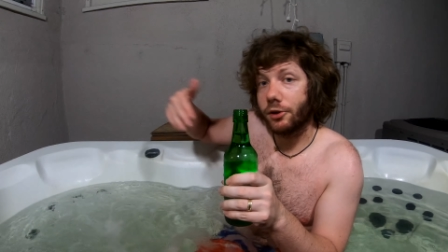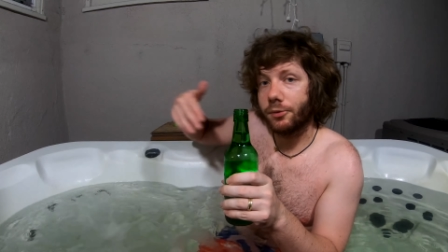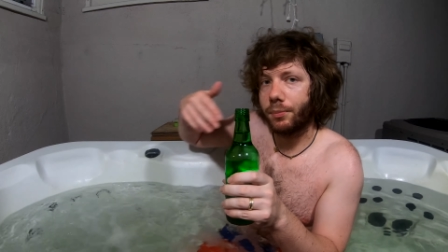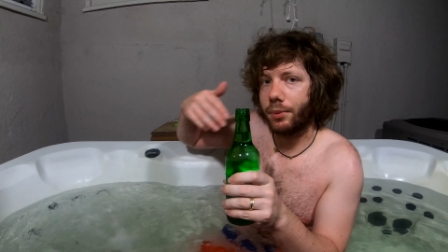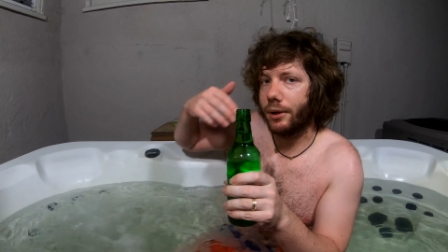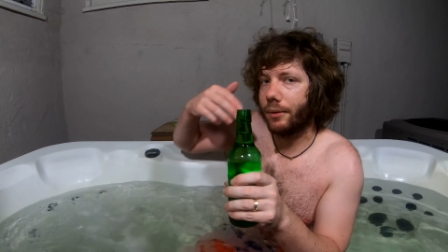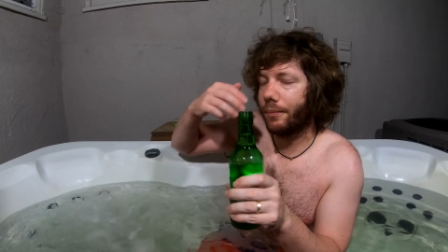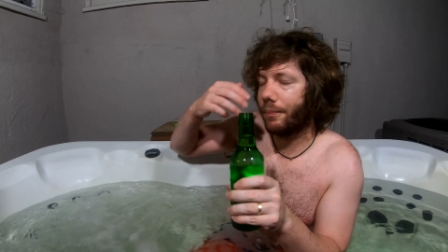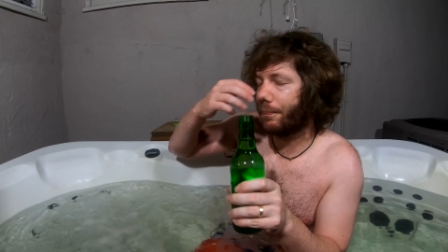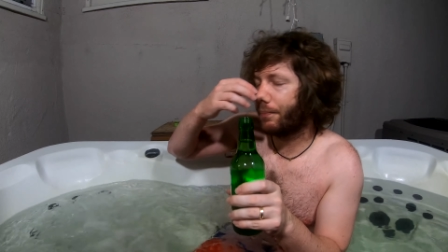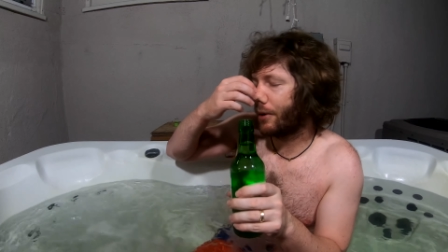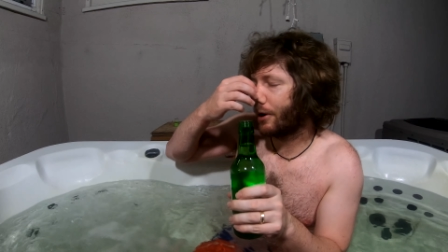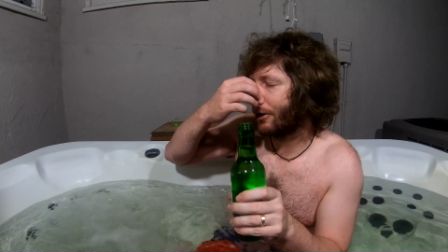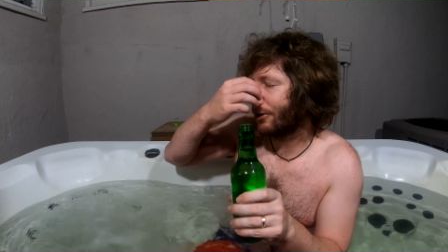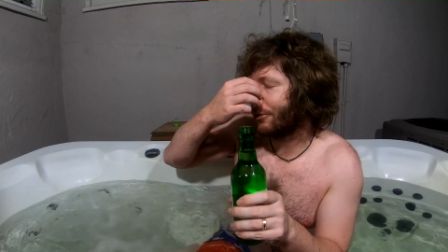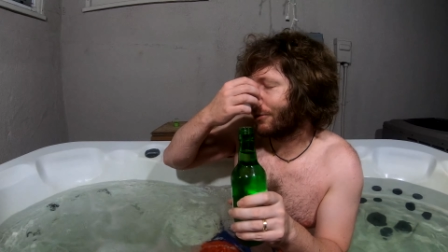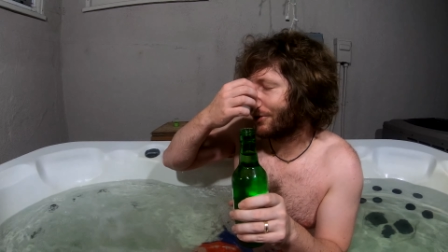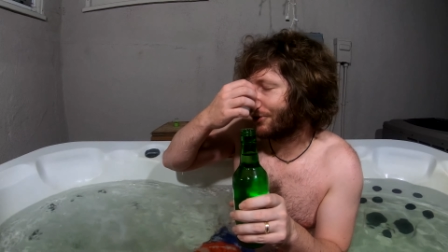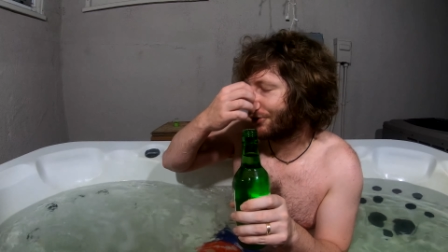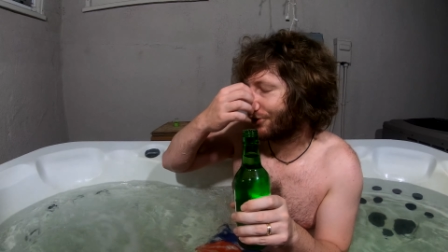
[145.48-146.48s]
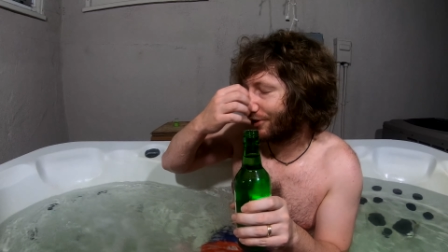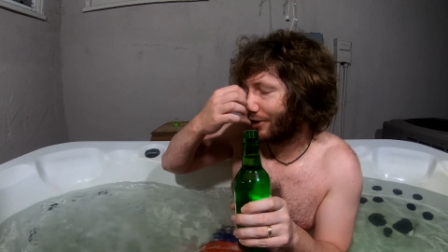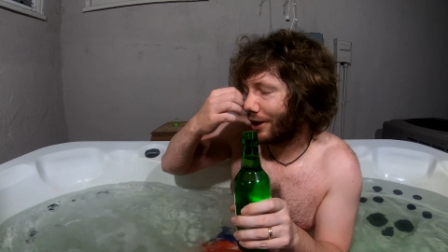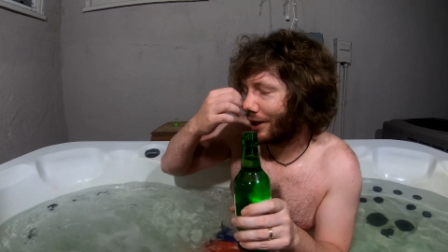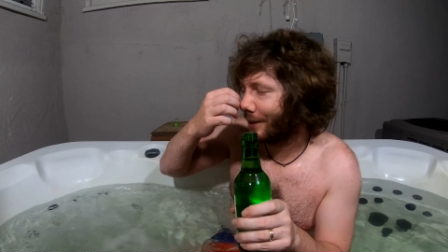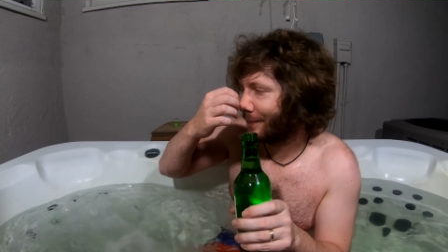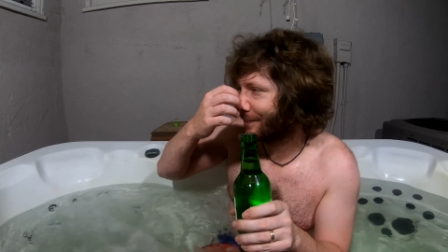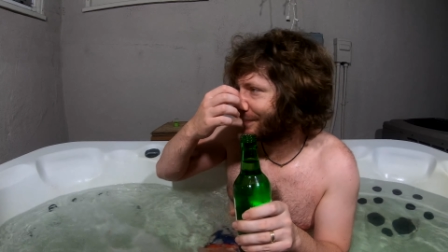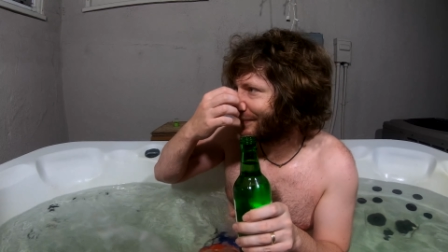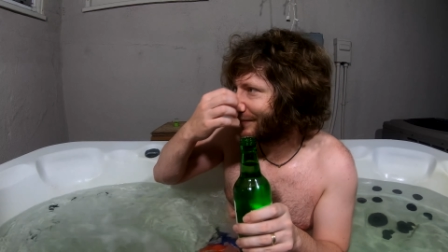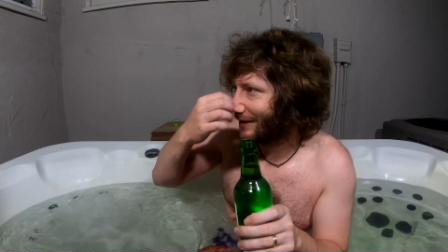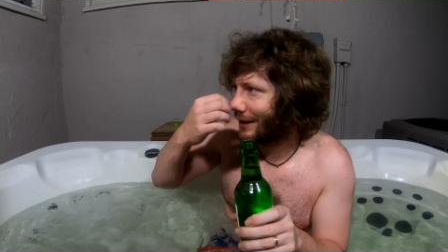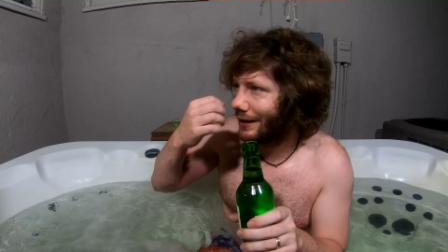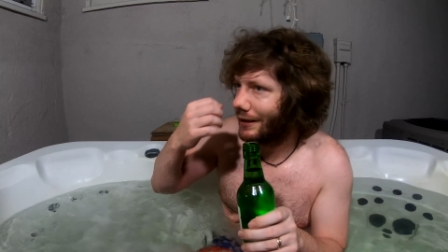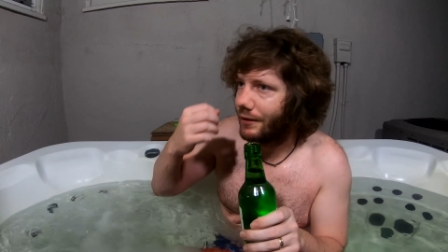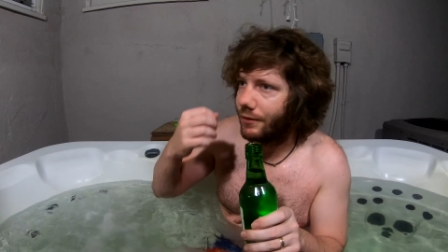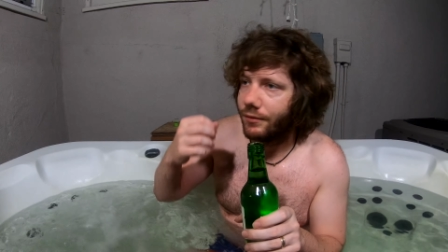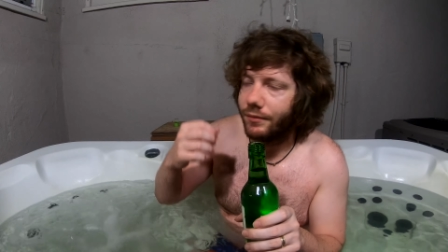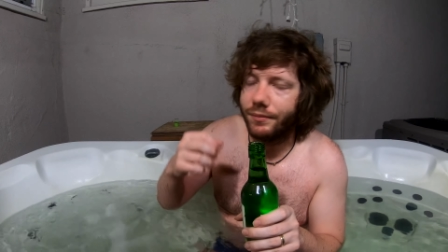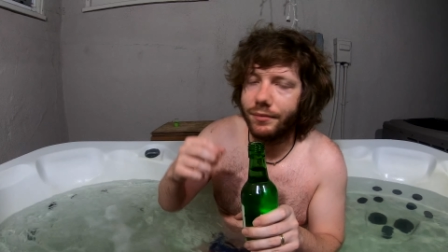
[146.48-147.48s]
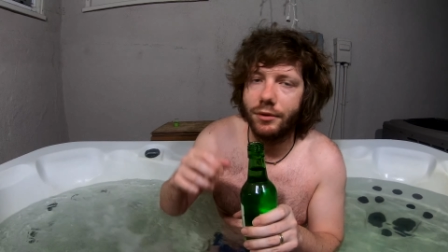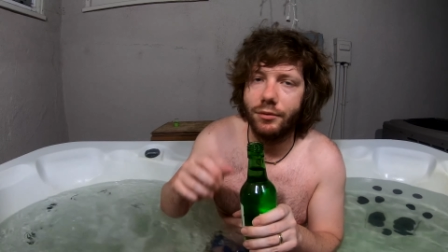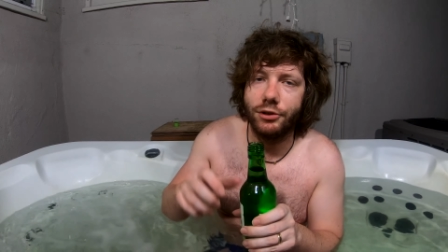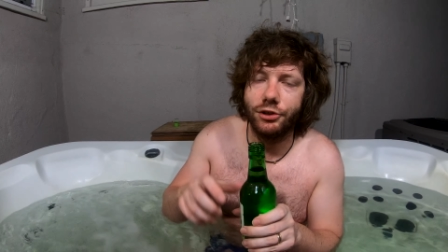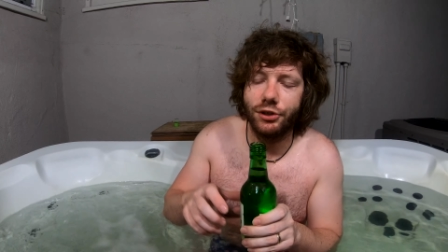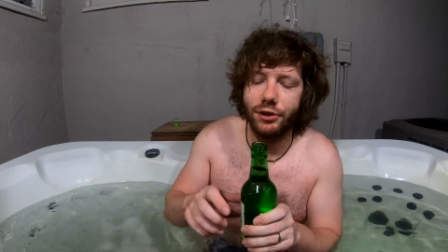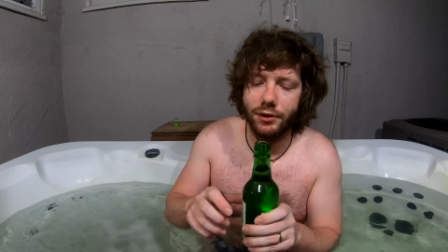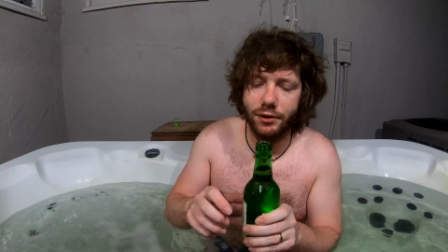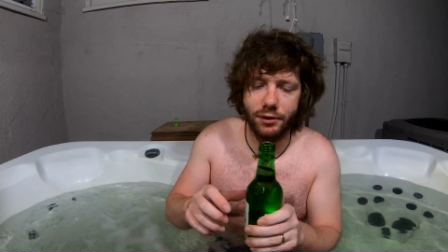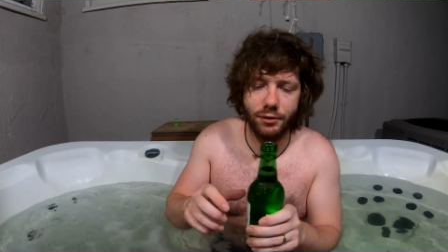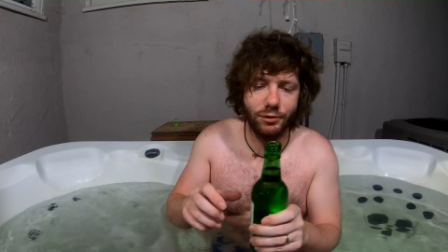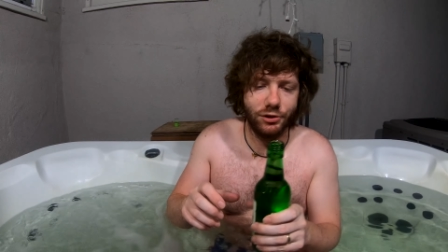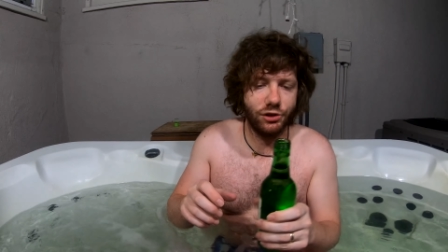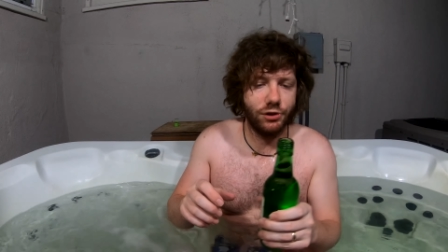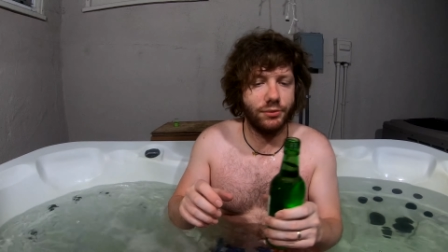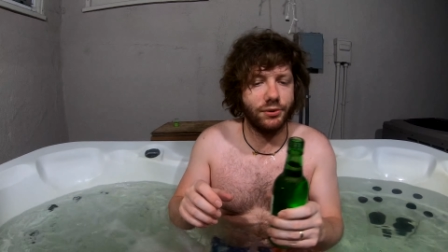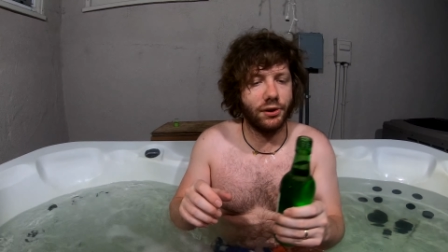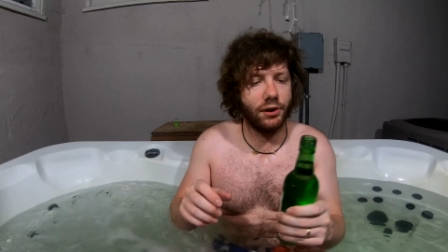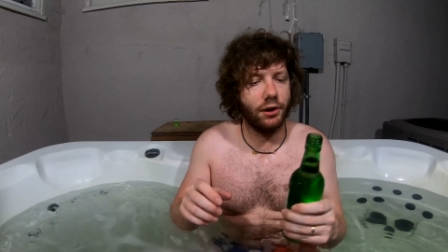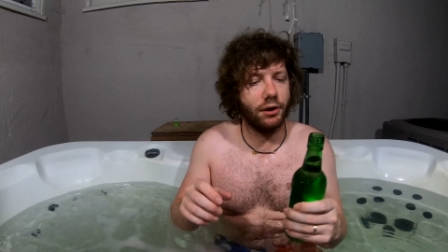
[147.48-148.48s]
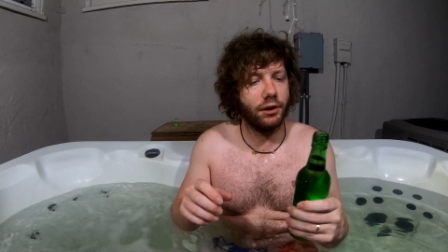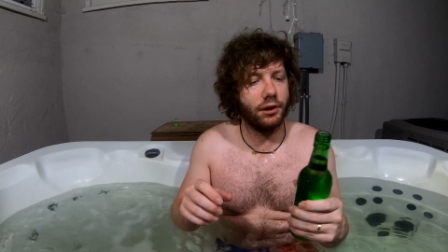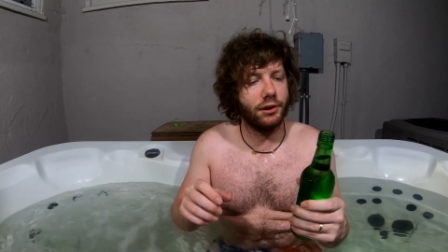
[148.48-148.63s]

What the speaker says: these pre-bottled ones are not. Wish he was here,